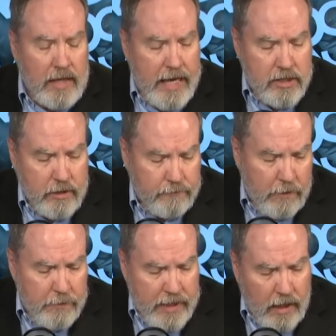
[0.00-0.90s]
agent
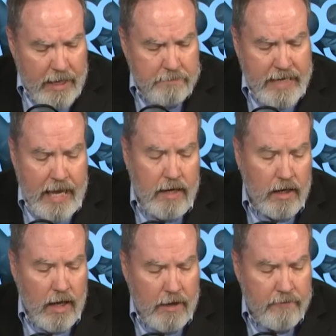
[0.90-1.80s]
from the BLM, Dan
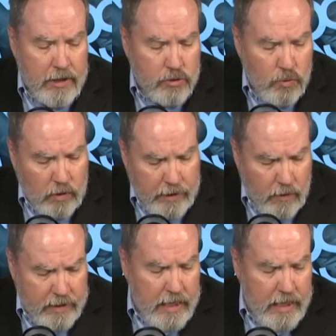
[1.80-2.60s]
Love, is ruling with.